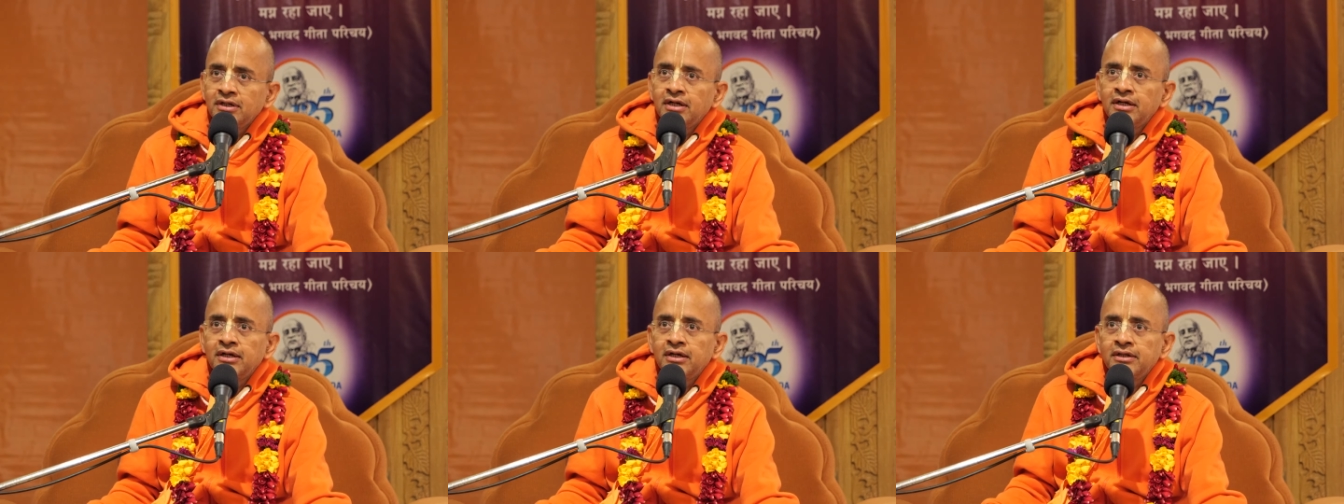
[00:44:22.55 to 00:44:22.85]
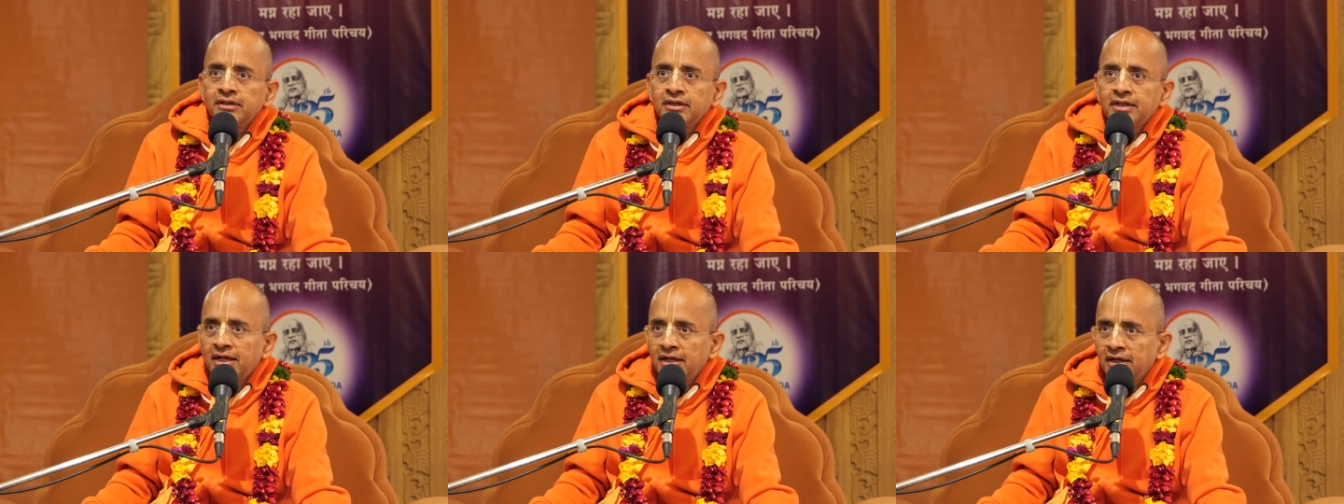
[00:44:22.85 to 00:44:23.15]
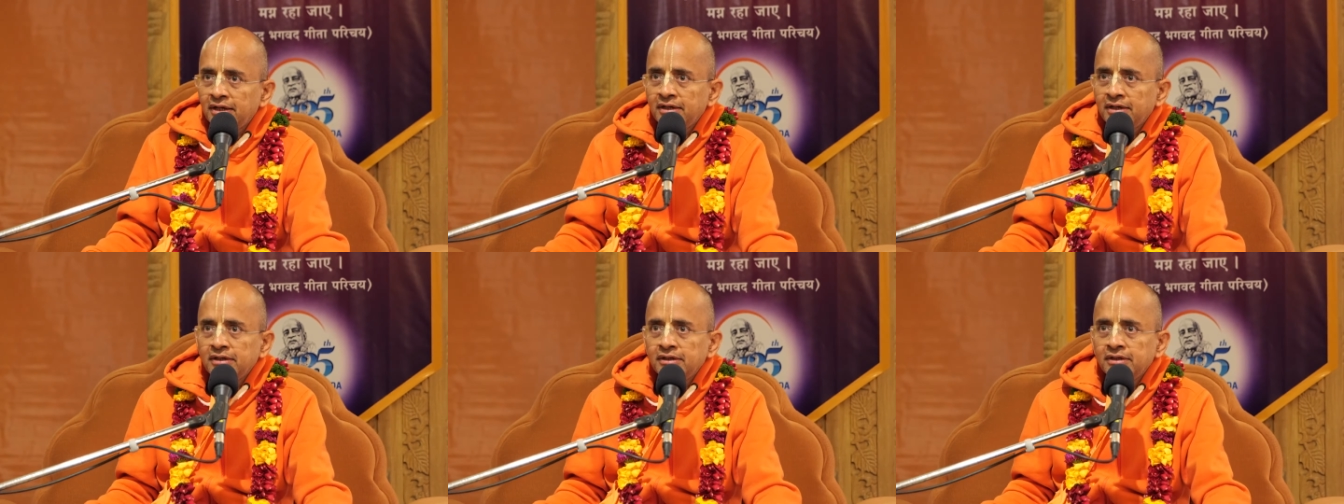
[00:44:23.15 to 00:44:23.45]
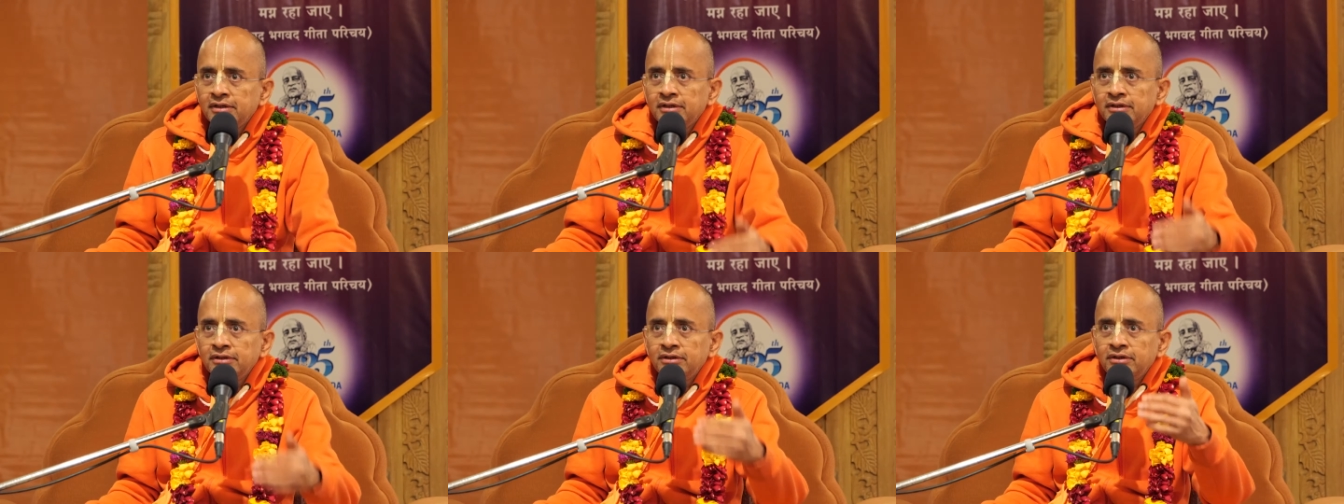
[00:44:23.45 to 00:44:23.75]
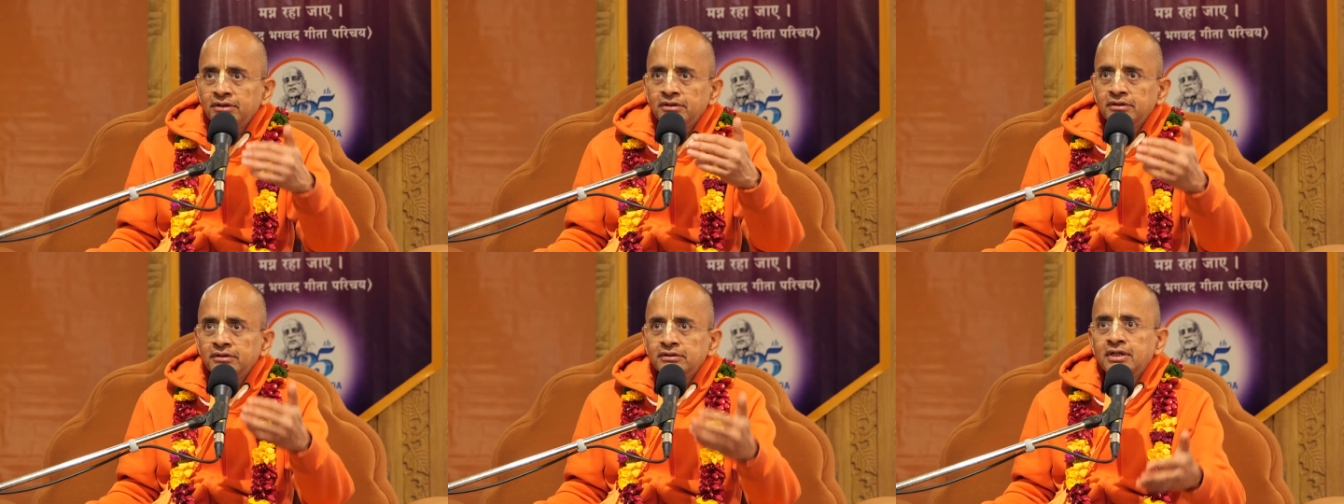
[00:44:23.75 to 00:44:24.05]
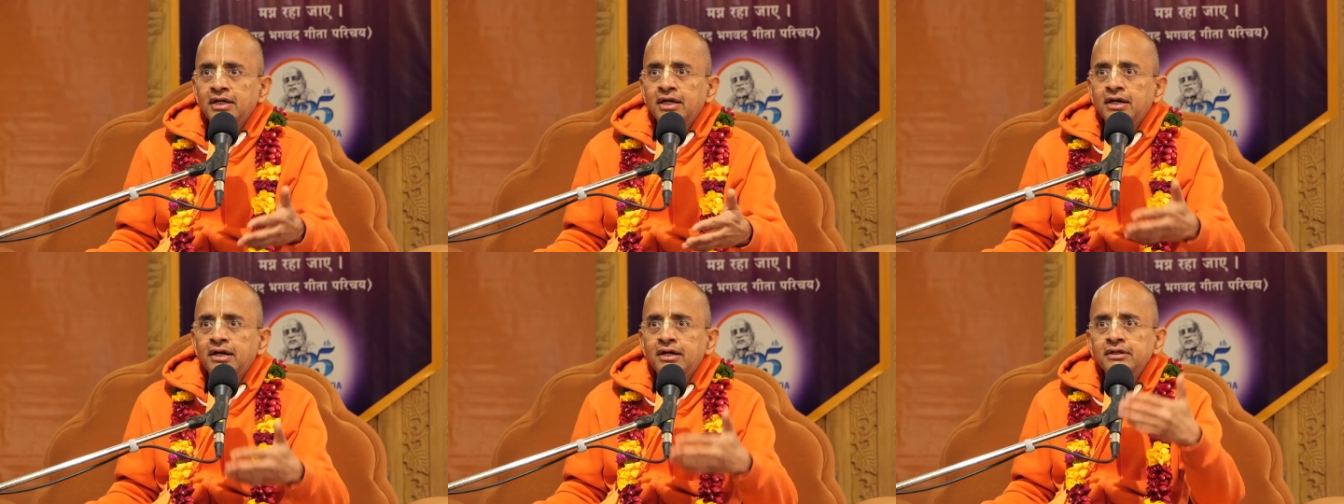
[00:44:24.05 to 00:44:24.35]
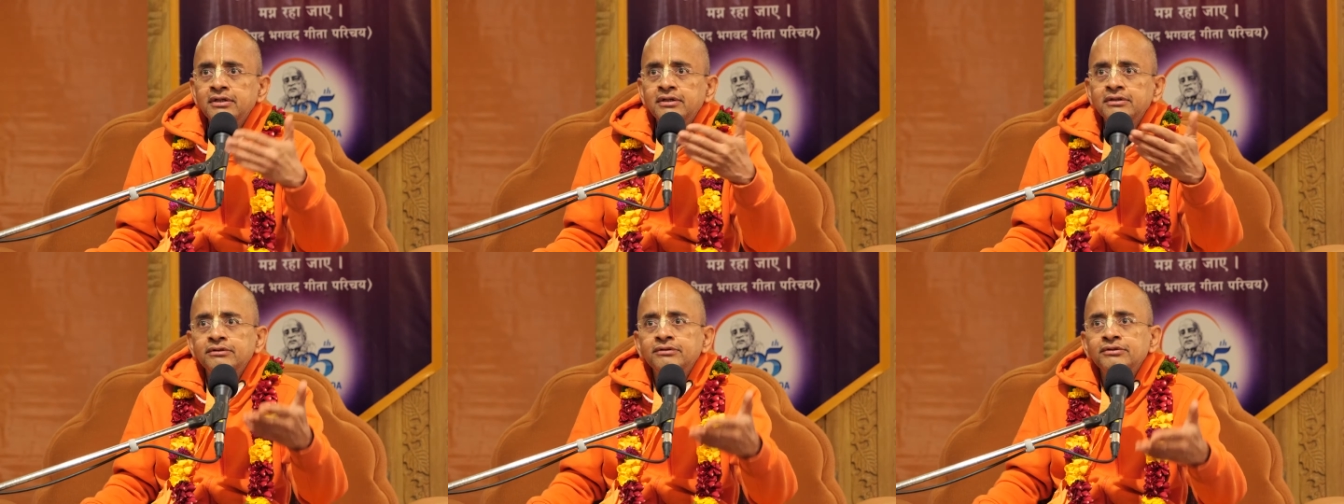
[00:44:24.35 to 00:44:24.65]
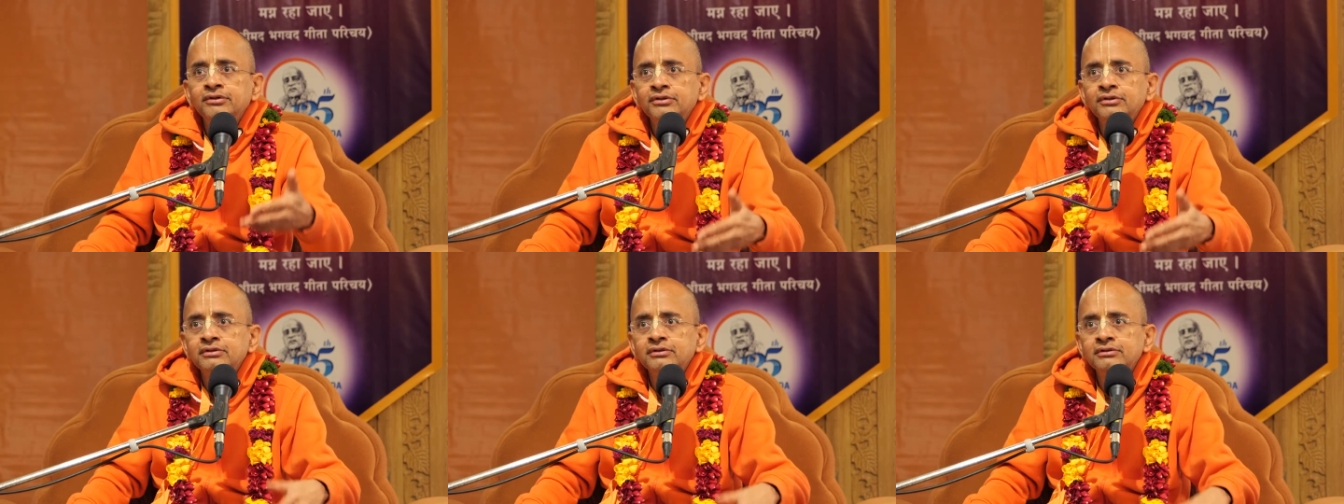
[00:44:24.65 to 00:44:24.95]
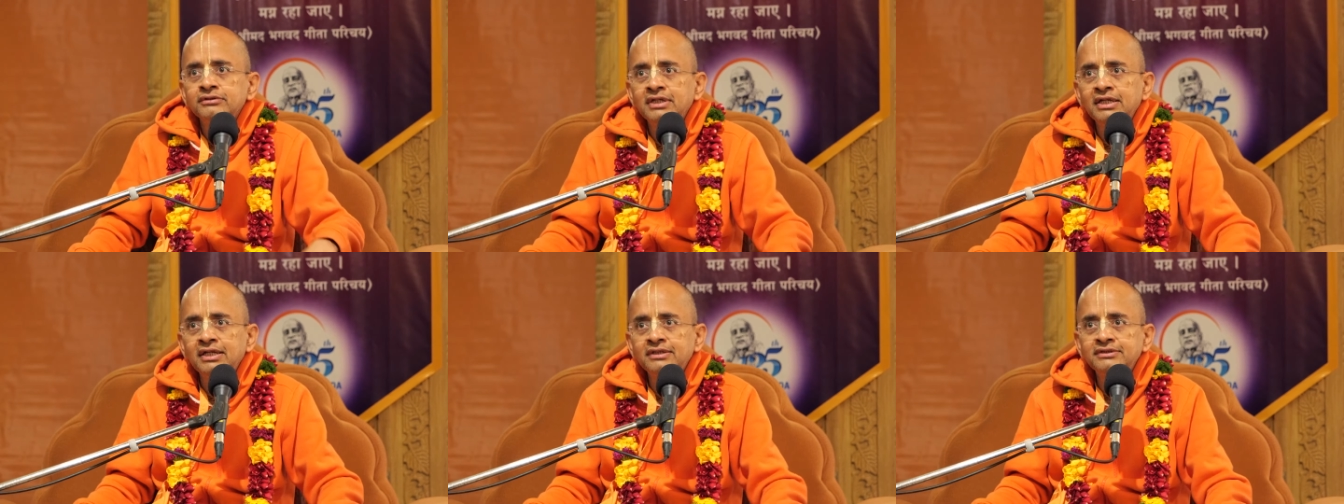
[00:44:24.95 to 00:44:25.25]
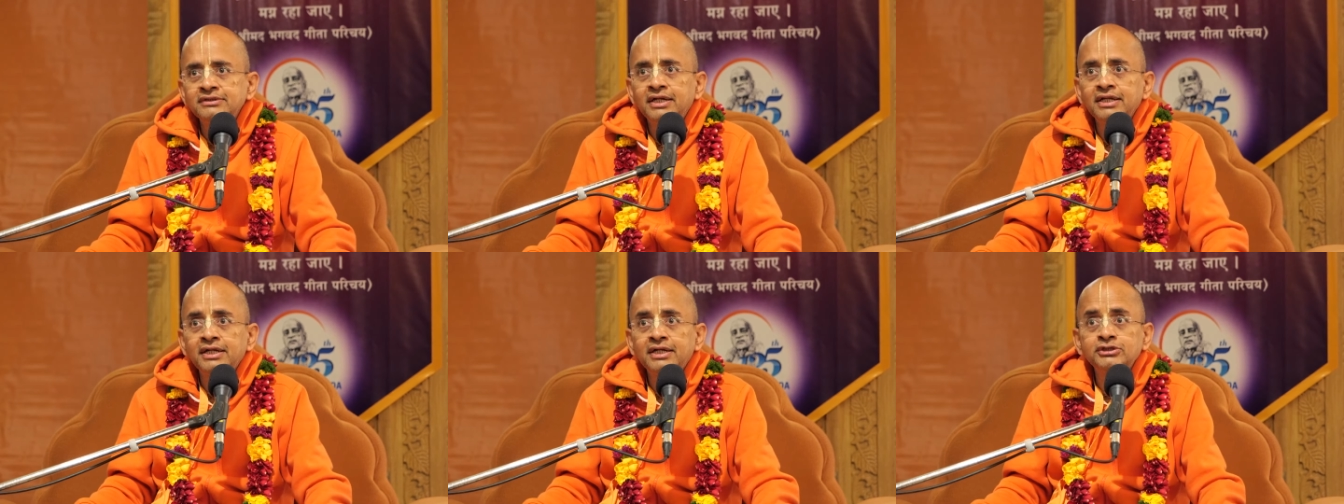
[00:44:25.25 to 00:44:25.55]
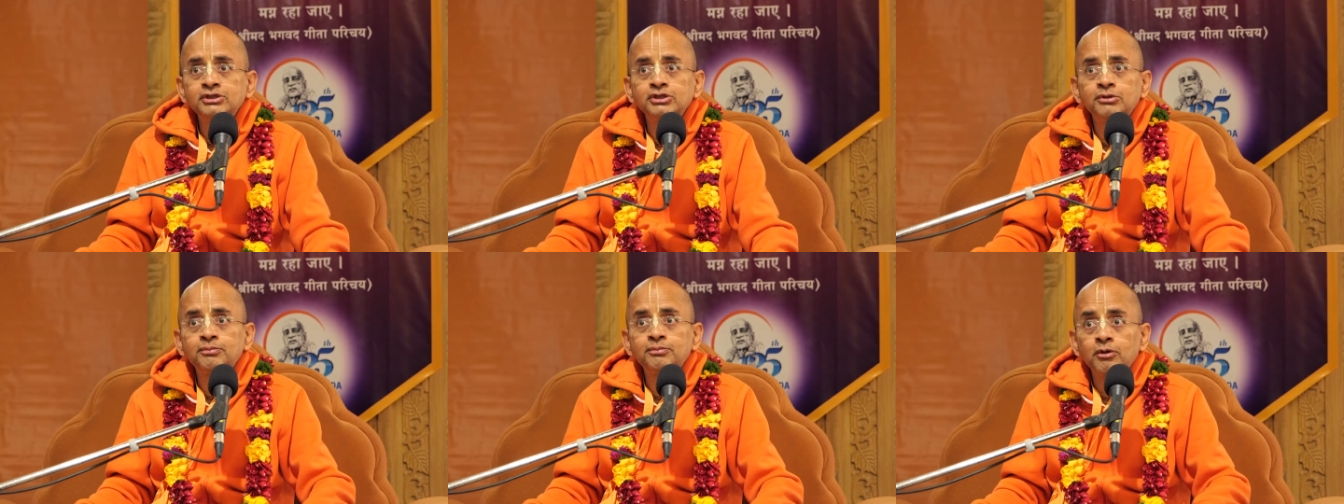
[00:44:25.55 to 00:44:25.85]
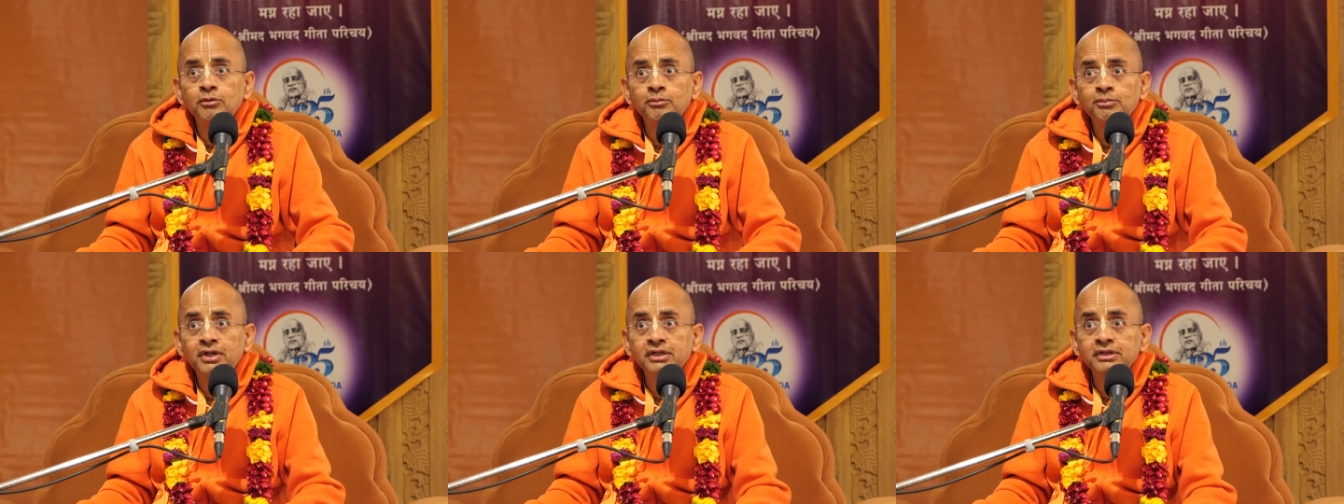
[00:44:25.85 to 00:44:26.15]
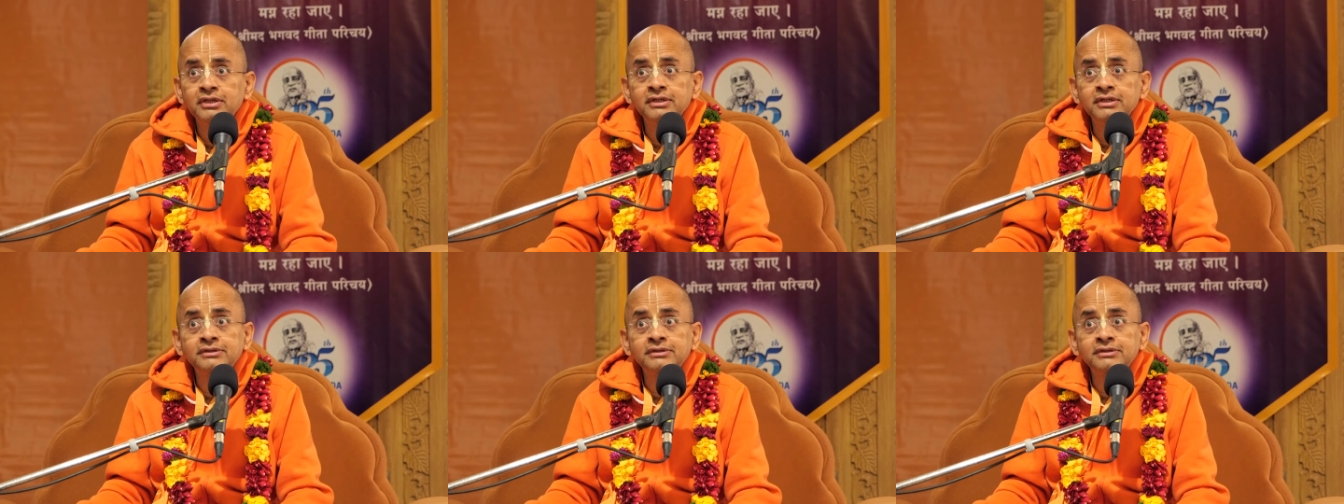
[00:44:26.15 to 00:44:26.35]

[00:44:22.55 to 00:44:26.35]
their serious dedication to Prabhupada,